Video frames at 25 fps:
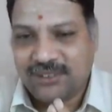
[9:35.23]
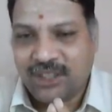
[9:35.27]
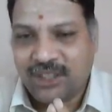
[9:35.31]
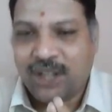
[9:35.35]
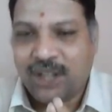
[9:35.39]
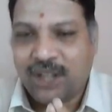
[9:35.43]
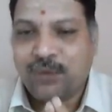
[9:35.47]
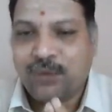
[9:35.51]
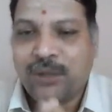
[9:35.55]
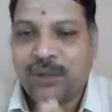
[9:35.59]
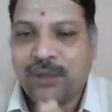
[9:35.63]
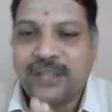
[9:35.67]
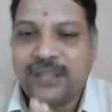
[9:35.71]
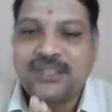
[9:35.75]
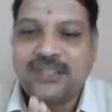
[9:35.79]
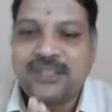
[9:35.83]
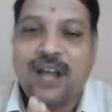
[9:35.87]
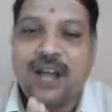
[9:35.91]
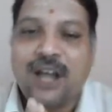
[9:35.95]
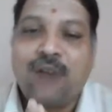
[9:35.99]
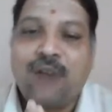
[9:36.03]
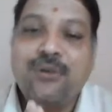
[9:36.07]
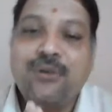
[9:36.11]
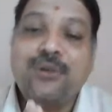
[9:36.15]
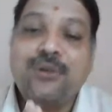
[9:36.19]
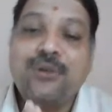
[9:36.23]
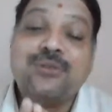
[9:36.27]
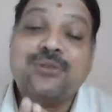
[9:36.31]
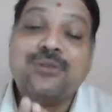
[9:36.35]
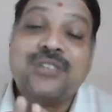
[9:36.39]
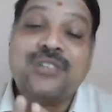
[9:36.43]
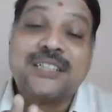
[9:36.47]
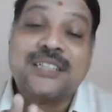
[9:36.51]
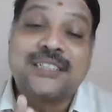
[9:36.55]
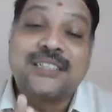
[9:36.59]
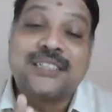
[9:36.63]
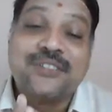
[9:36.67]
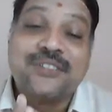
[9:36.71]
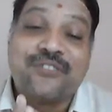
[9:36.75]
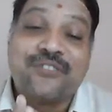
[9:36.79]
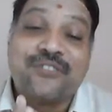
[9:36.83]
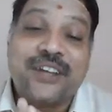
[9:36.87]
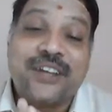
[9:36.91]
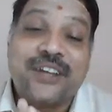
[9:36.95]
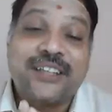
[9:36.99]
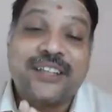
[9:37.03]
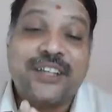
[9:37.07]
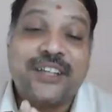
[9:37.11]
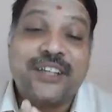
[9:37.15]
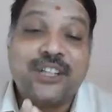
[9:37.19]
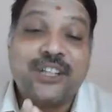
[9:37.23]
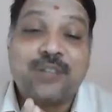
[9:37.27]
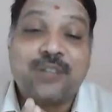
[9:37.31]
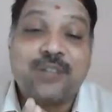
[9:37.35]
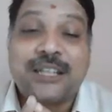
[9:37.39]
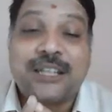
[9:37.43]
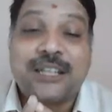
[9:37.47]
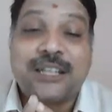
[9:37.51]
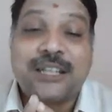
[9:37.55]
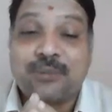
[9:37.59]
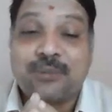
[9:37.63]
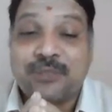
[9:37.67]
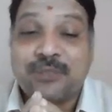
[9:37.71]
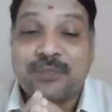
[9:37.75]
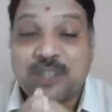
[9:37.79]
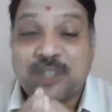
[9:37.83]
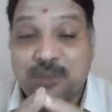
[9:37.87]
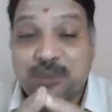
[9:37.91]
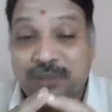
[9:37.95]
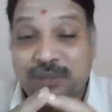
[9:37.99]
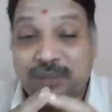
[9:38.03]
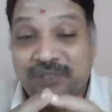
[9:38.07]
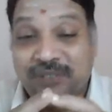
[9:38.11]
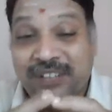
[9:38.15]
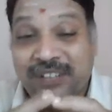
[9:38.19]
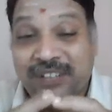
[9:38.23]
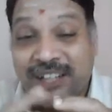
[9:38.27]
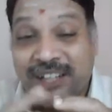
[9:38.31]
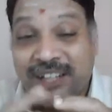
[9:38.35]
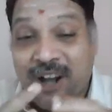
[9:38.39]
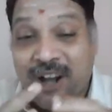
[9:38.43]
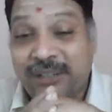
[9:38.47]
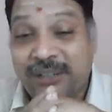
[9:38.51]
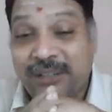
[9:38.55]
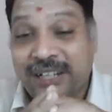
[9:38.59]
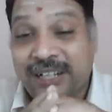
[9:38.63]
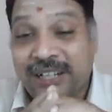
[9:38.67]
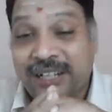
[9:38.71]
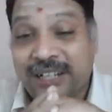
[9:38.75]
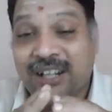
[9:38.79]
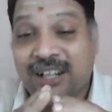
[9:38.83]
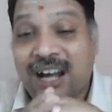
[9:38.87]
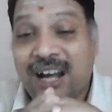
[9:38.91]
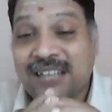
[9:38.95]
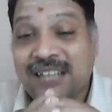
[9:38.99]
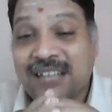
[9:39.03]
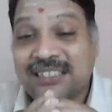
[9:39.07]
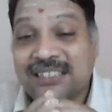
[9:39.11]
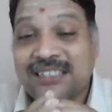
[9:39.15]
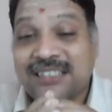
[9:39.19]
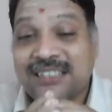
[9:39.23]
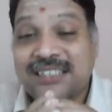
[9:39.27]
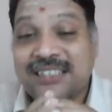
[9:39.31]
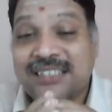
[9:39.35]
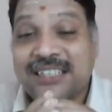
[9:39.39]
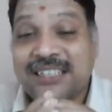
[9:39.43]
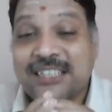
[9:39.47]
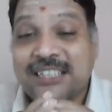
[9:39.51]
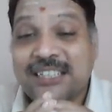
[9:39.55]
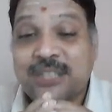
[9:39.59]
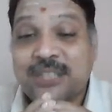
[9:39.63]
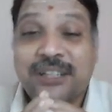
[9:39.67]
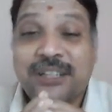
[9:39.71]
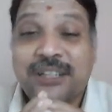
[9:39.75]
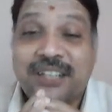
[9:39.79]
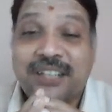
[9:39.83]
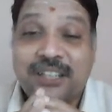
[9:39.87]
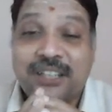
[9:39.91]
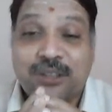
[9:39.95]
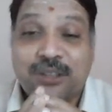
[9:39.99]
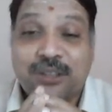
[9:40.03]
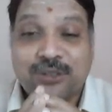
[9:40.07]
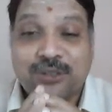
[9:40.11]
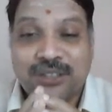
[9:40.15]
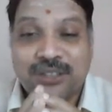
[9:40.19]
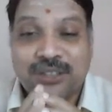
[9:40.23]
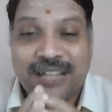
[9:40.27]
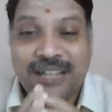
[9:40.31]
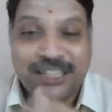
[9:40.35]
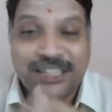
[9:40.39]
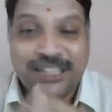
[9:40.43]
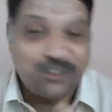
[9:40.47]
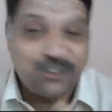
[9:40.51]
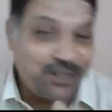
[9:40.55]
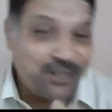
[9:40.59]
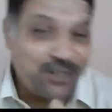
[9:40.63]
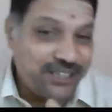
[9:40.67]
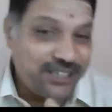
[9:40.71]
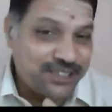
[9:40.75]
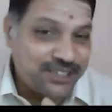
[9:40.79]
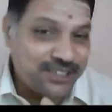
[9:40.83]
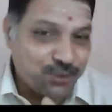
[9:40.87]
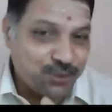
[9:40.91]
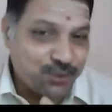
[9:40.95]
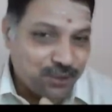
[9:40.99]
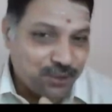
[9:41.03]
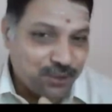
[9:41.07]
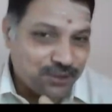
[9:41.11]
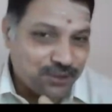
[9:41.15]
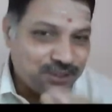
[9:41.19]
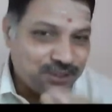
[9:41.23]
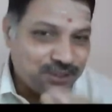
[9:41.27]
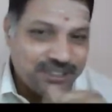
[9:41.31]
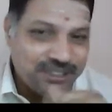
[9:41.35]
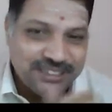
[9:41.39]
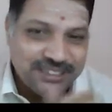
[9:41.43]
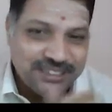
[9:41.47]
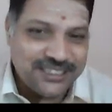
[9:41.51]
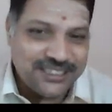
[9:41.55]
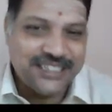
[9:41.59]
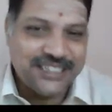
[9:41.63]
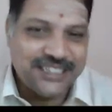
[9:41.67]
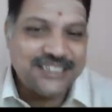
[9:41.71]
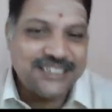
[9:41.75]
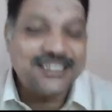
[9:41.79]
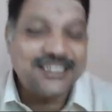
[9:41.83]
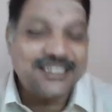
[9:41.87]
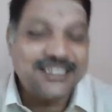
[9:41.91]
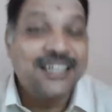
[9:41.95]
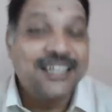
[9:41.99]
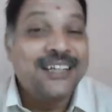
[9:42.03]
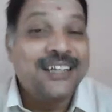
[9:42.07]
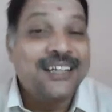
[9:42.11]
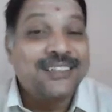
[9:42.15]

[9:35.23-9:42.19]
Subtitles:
Third one is, how do you justify the equimarginal principle when raw material cost is increased by 3,000? Actually, it is 2,000 is increased.